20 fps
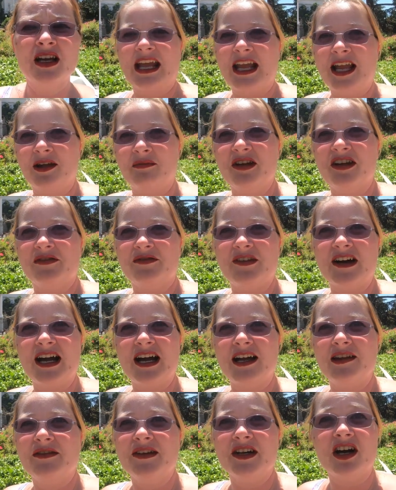
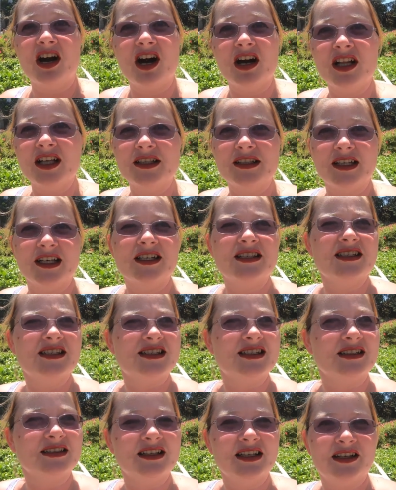AB5, all it does
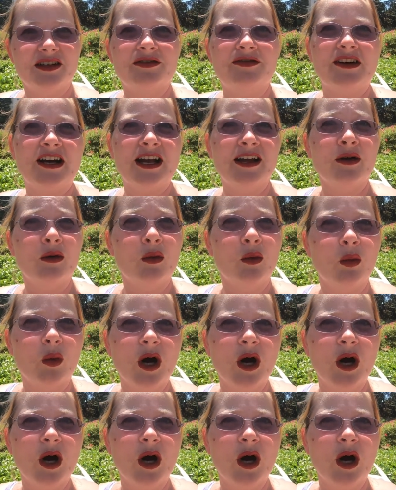is solidify